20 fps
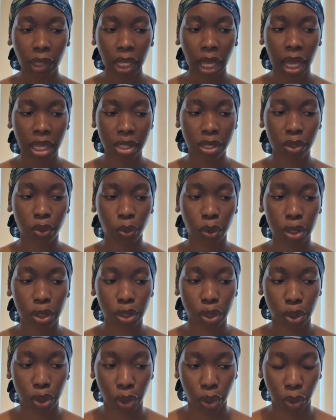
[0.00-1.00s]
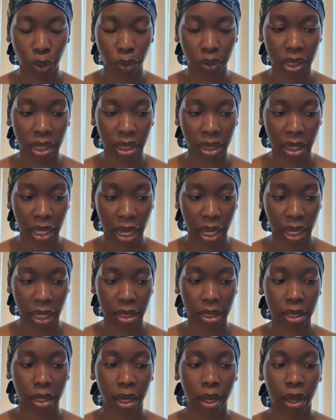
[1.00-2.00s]
I just want to note
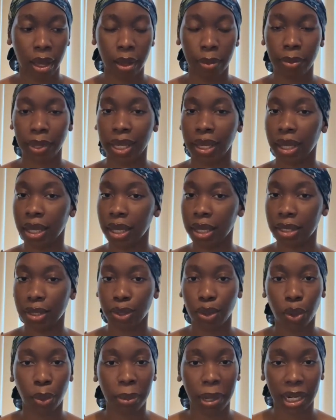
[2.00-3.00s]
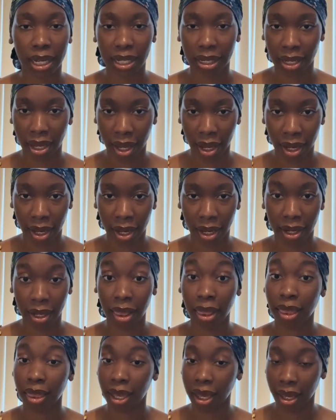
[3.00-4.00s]
that because nobody died,
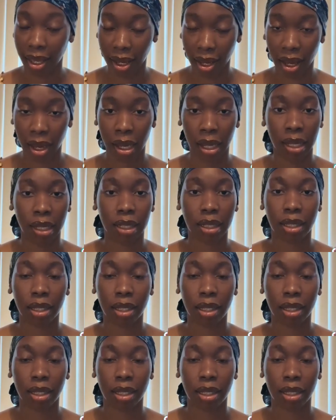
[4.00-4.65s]
thank God,